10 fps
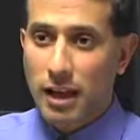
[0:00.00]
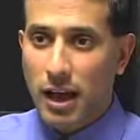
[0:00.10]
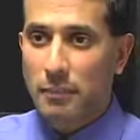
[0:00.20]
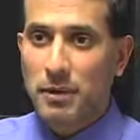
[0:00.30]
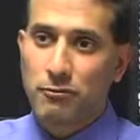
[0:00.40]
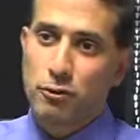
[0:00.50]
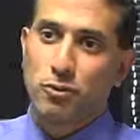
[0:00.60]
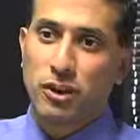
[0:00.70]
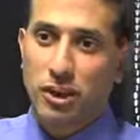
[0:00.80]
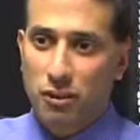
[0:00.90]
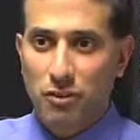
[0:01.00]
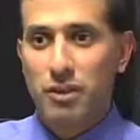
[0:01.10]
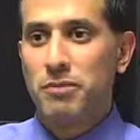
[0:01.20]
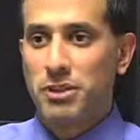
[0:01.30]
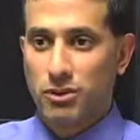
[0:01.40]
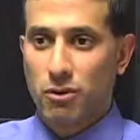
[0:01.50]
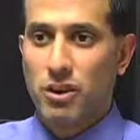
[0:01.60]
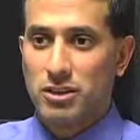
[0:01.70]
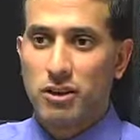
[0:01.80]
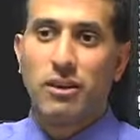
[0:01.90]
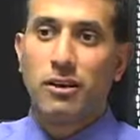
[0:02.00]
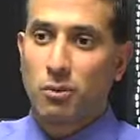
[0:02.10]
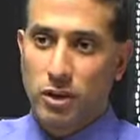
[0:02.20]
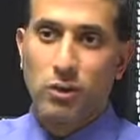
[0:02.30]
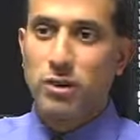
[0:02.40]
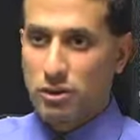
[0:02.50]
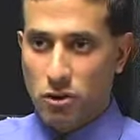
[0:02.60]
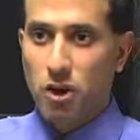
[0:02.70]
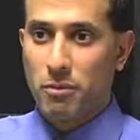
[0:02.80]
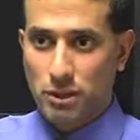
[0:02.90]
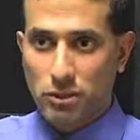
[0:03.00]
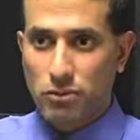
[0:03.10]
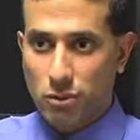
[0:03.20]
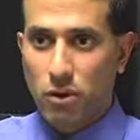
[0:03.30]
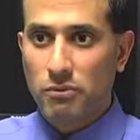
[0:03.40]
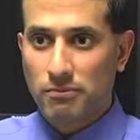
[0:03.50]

I'm comfortable here, they meet the criteria, we don't need to call med control.